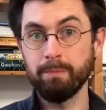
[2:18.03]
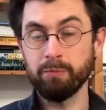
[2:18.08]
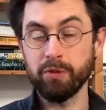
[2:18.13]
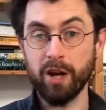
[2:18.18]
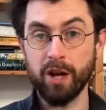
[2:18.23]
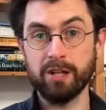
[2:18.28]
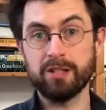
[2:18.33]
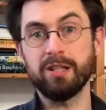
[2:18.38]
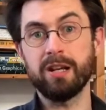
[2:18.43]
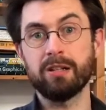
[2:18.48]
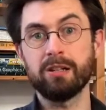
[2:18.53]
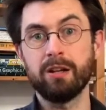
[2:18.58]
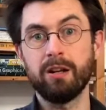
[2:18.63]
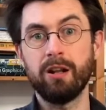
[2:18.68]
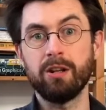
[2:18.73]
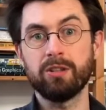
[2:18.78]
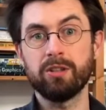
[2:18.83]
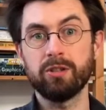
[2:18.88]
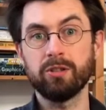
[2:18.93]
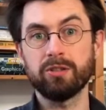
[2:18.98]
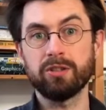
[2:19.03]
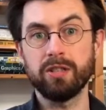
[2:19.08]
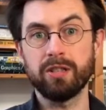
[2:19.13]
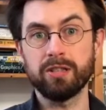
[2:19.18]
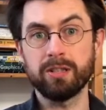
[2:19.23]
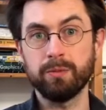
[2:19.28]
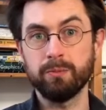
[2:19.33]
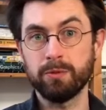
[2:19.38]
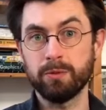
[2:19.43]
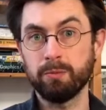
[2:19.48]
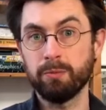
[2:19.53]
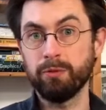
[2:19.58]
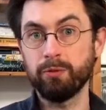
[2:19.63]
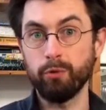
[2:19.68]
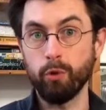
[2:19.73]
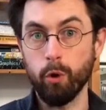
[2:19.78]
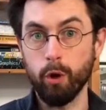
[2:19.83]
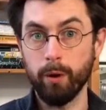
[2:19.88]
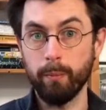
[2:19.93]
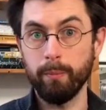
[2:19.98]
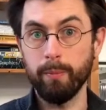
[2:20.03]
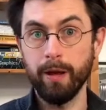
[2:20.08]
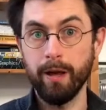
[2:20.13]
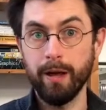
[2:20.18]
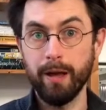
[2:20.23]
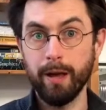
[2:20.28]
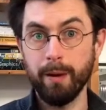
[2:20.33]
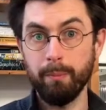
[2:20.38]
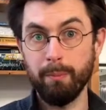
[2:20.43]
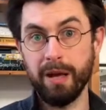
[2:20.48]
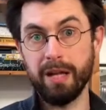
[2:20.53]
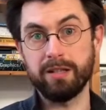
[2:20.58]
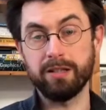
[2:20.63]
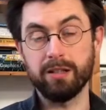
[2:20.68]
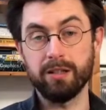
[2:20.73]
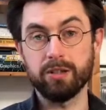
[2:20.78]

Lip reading: our technological systems perform better.